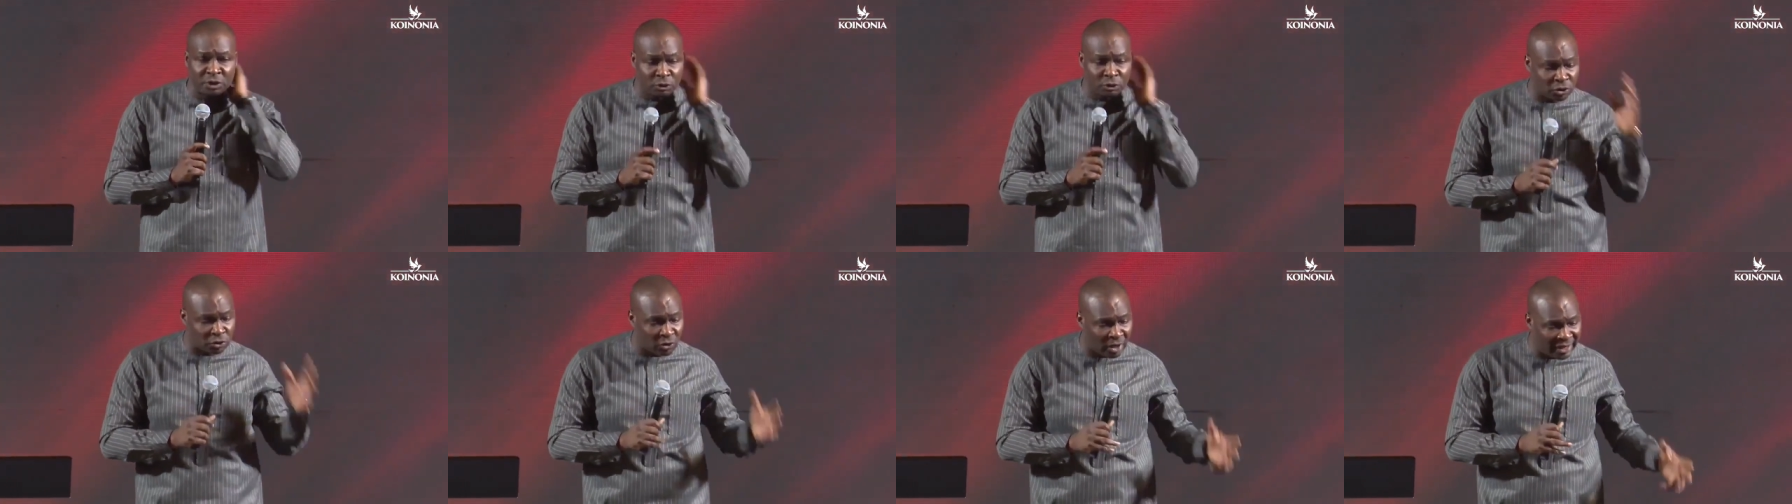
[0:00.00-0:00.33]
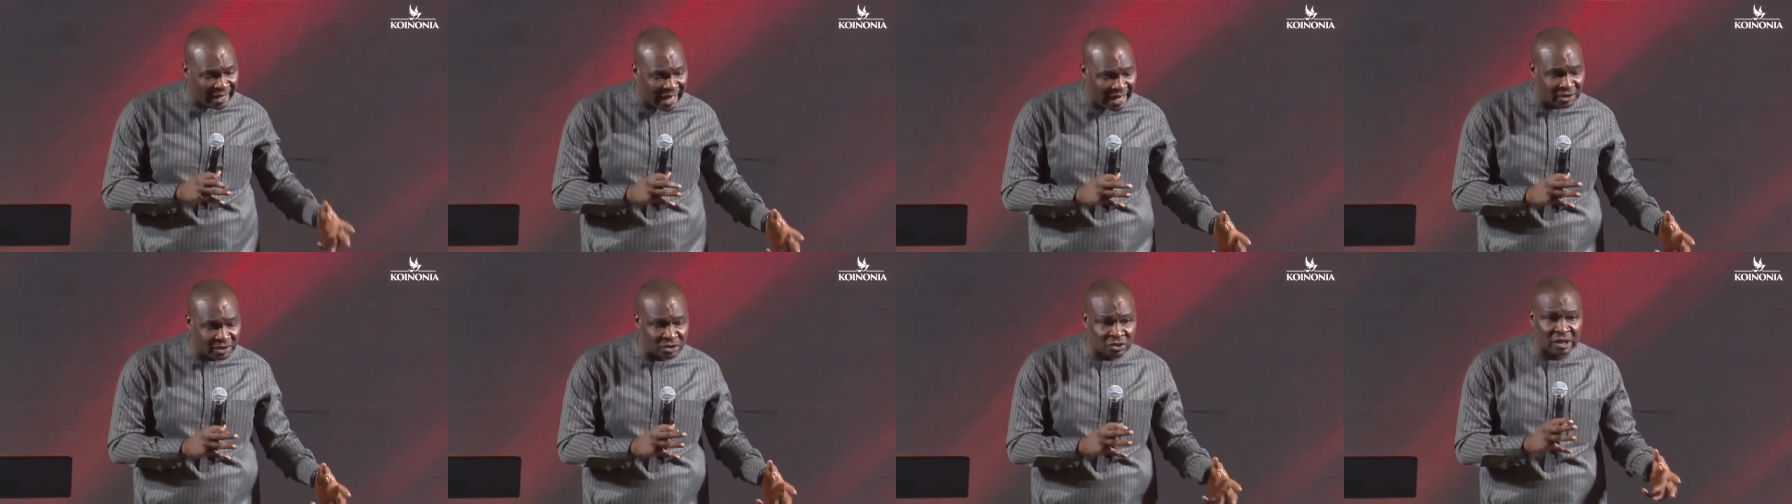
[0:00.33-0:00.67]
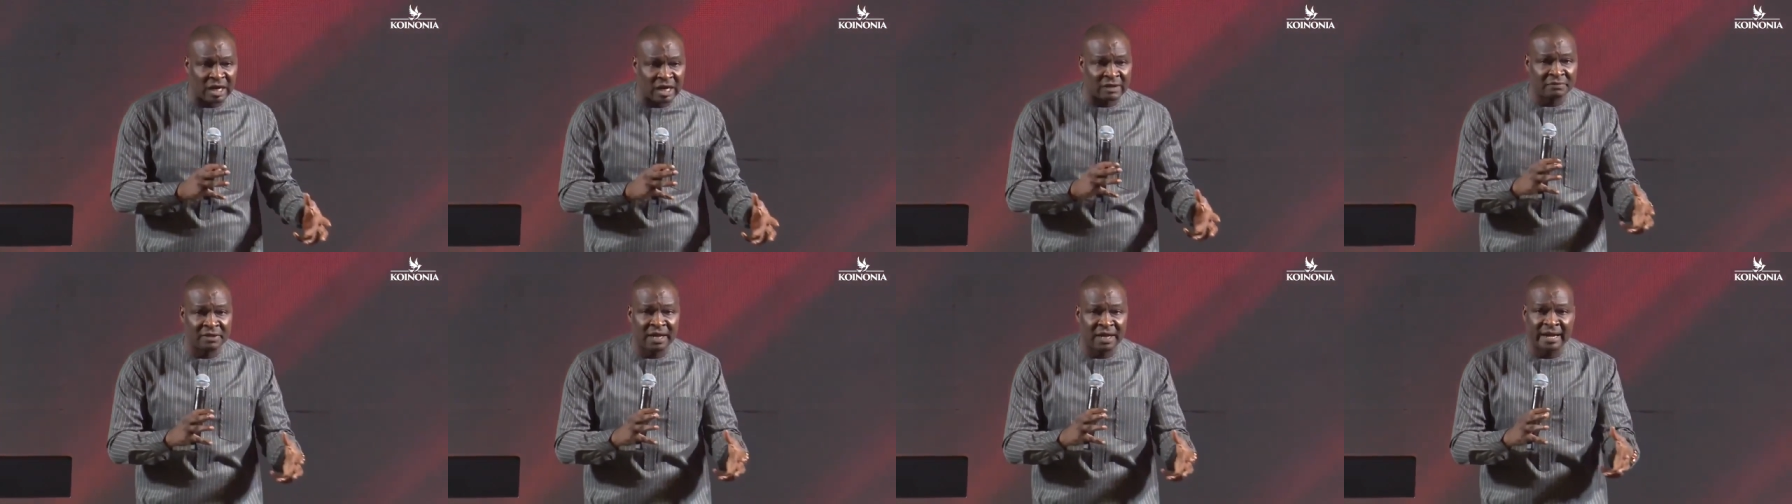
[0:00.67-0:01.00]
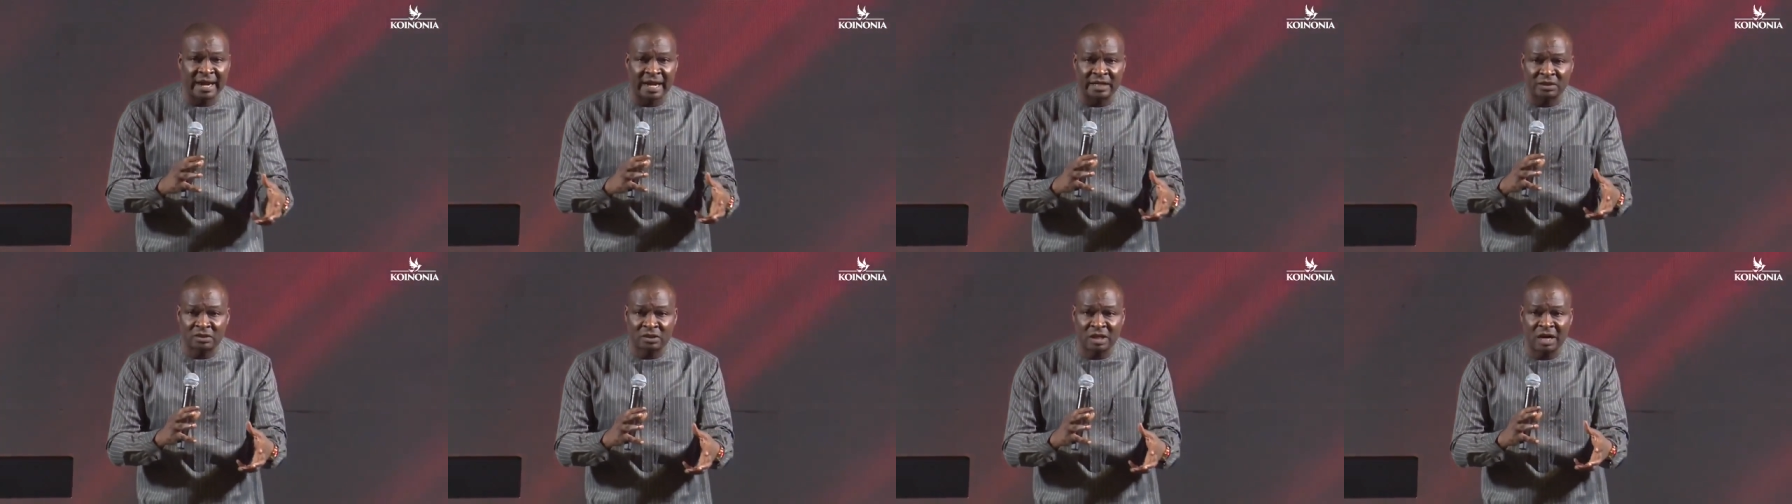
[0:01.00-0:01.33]
Usually I travel
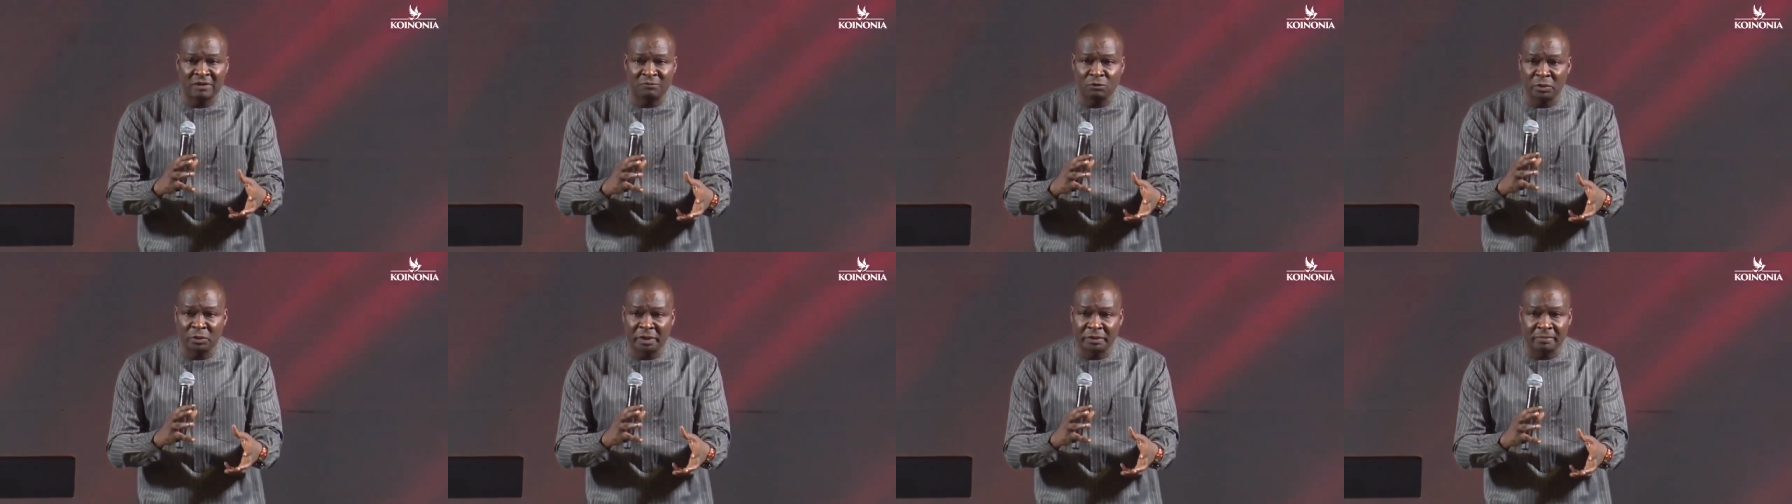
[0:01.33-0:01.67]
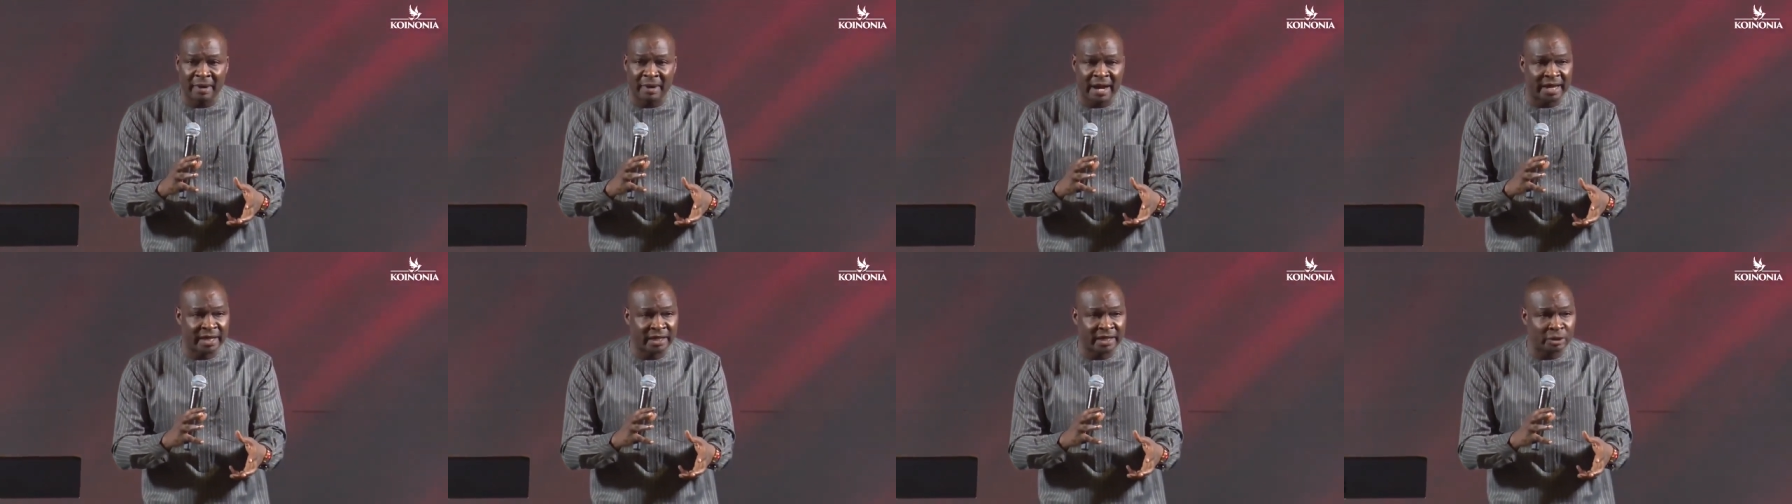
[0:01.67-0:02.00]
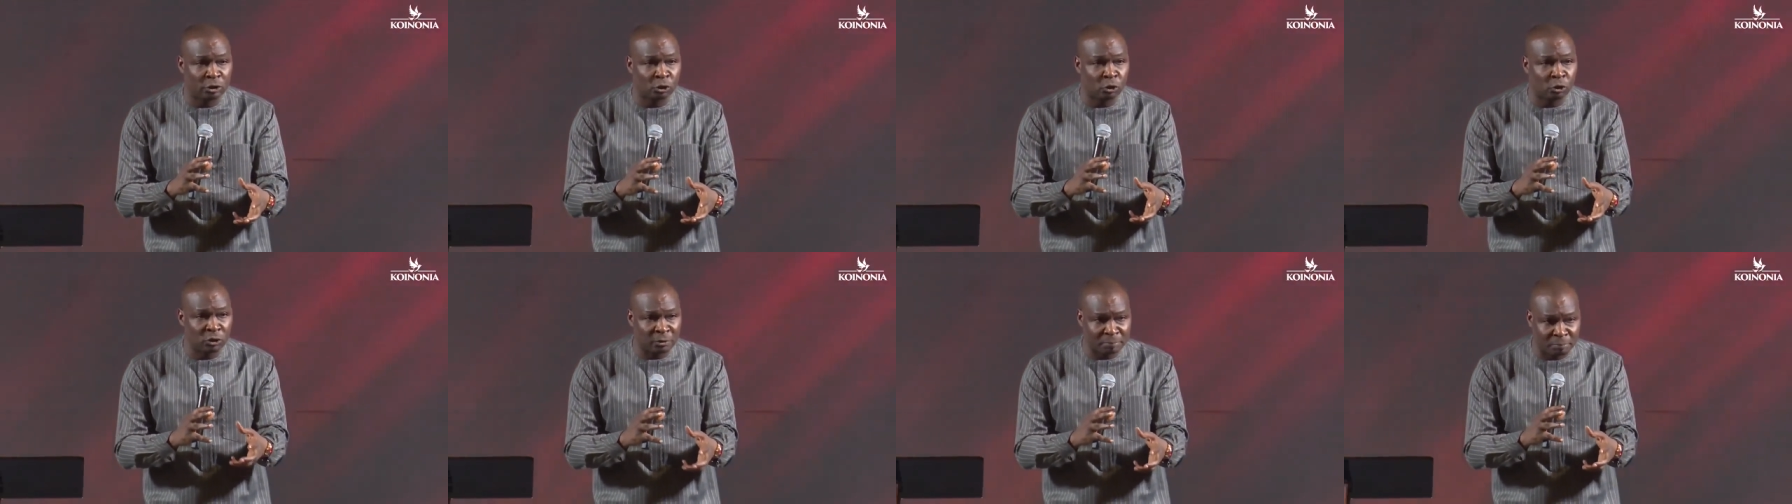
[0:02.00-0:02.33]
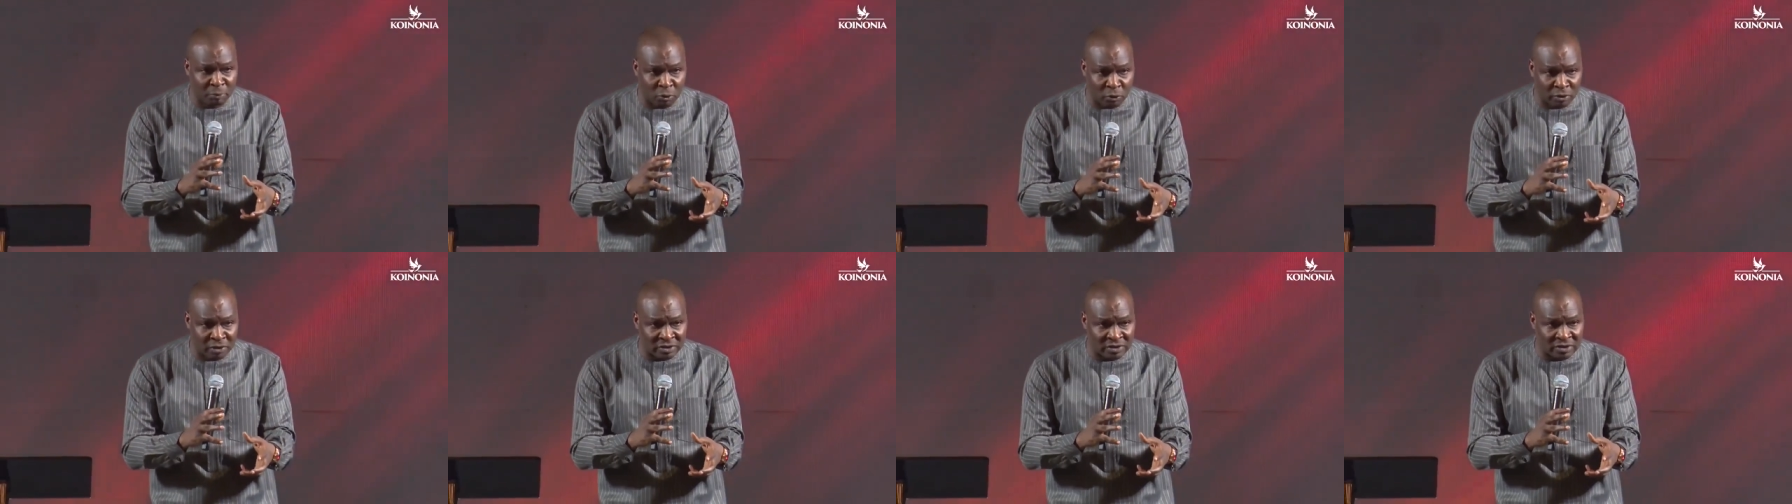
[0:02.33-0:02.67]
and I travel with my
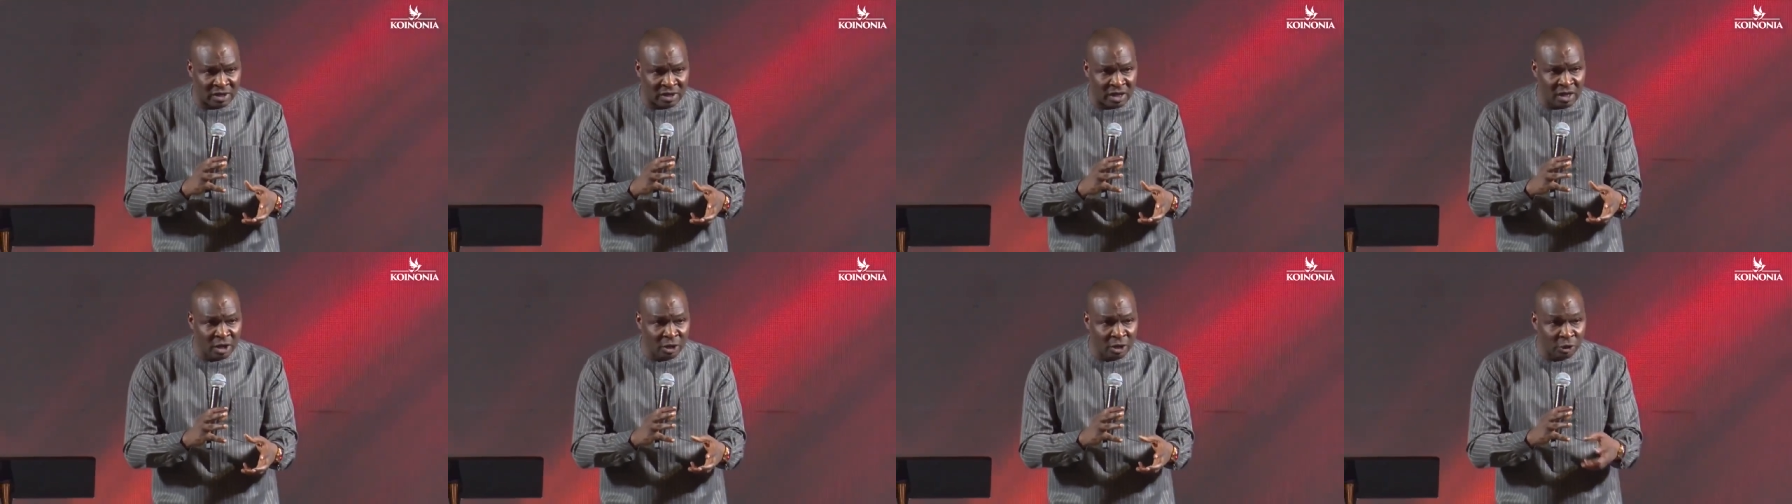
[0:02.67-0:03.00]
notebooks of